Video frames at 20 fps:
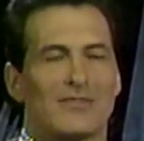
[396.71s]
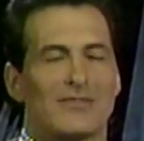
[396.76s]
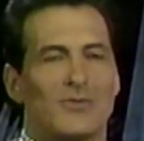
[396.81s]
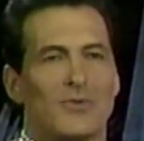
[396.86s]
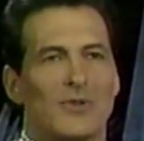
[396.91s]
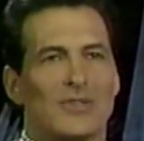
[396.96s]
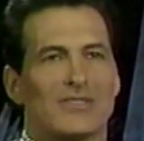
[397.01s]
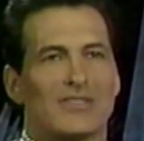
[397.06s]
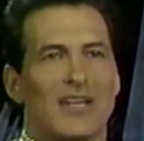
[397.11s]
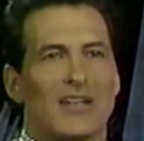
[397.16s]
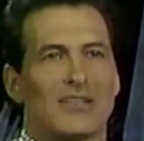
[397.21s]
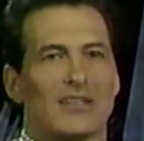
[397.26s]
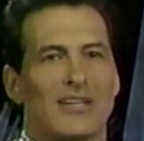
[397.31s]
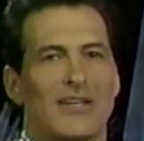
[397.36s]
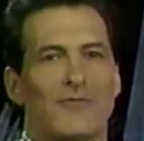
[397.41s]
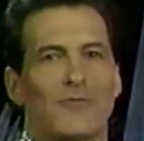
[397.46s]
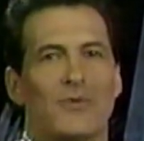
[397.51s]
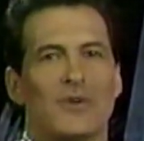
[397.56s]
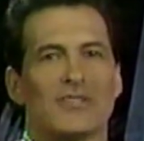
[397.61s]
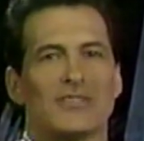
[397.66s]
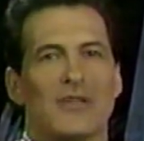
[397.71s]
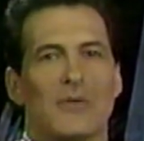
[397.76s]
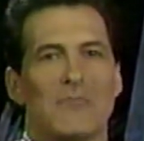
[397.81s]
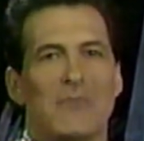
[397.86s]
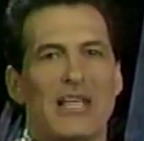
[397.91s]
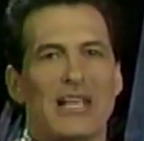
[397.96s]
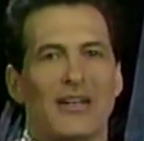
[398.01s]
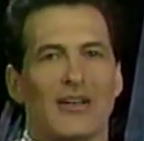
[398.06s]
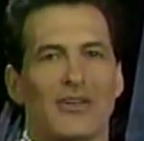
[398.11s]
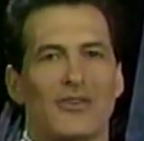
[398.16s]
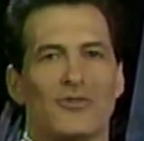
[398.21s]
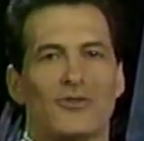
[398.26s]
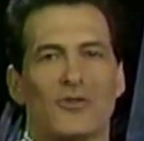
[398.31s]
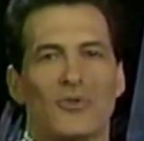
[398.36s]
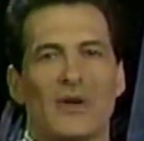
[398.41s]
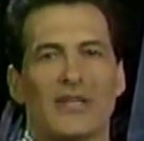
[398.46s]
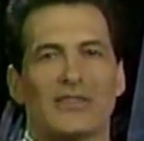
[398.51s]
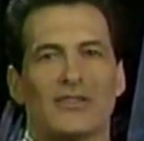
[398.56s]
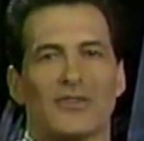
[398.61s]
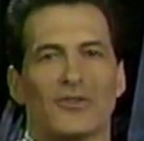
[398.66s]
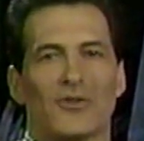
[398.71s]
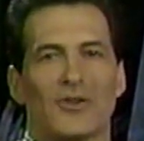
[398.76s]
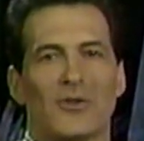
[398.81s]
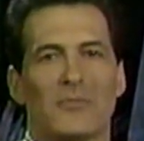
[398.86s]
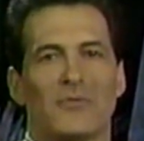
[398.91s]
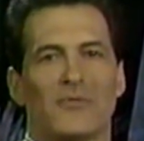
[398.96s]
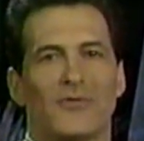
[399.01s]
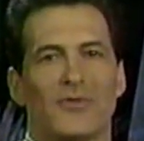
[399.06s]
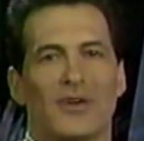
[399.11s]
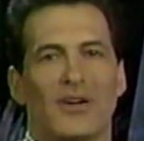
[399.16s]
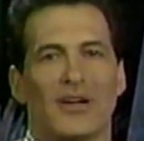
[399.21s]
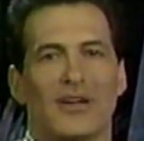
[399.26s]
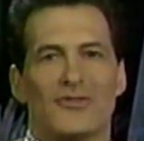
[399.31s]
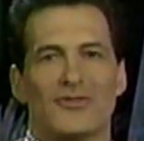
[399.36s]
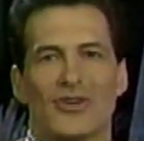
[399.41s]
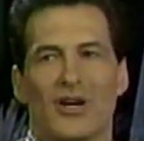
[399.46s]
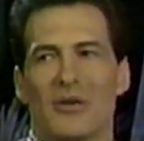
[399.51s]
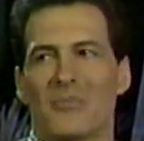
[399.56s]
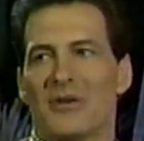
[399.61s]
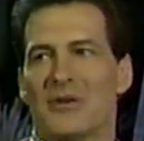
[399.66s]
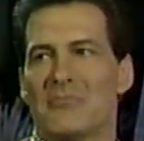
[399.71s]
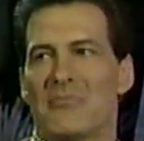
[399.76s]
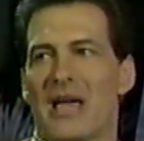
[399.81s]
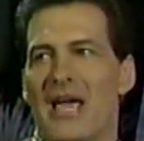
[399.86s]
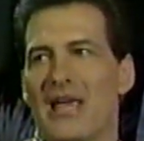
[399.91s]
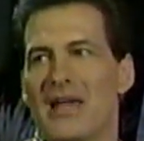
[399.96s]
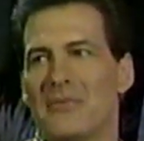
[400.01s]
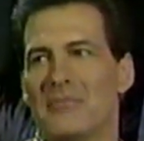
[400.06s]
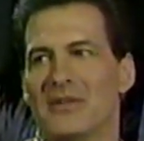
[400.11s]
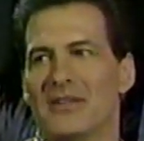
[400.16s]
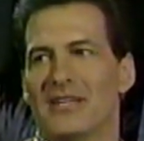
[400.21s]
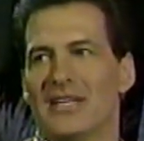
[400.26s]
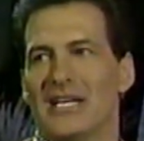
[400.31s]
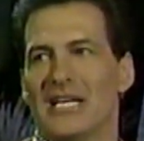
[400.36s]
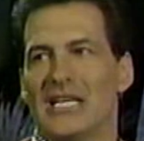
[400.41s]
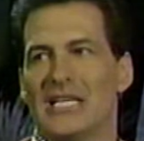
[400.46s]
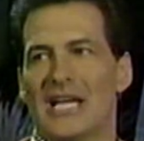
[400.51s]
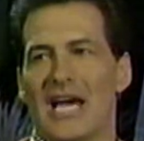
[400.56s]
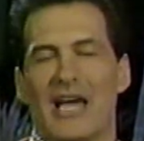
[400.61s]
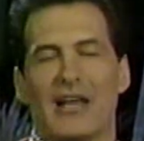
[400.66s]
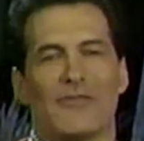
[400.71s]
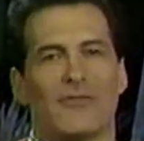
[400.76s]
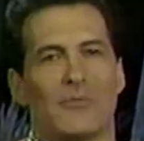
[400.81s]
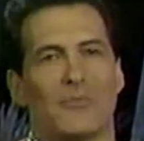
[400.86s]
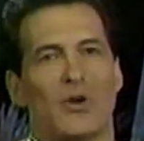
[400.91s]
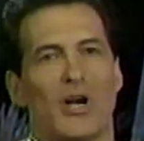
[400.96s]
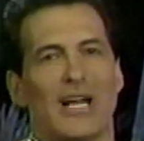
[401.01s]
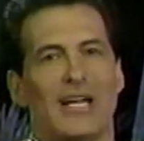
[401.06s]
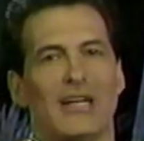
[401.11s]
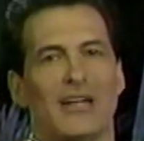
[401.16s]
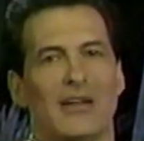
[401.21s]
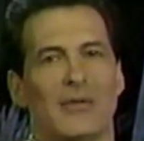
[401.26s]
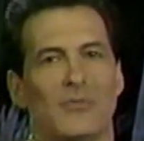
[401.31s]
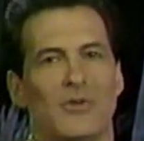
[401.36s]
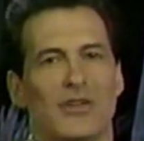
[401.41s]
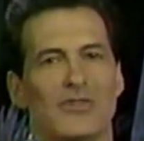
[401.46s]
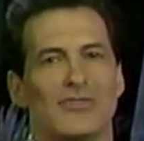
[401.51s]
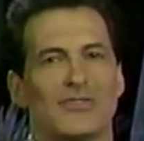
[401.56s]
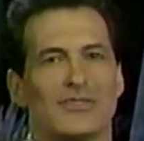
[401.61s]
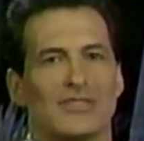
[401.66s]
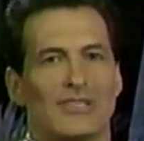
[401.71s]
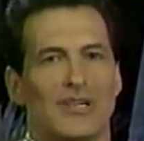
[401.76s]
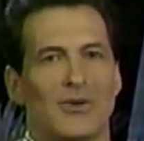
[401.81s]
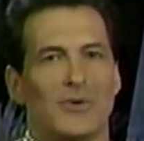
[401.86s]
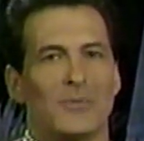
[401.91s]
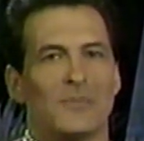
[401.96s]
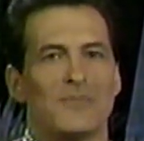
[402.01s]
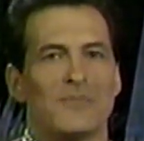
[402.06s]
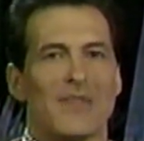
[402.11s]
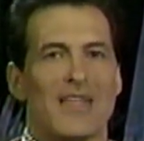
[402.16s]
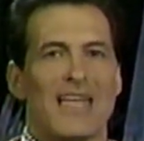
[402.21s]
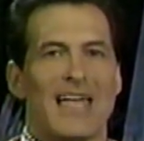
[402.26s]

Stuart Sutcliffe was the Beatle who quit the group for a German babe, and then he died of a brain hemorrhage. So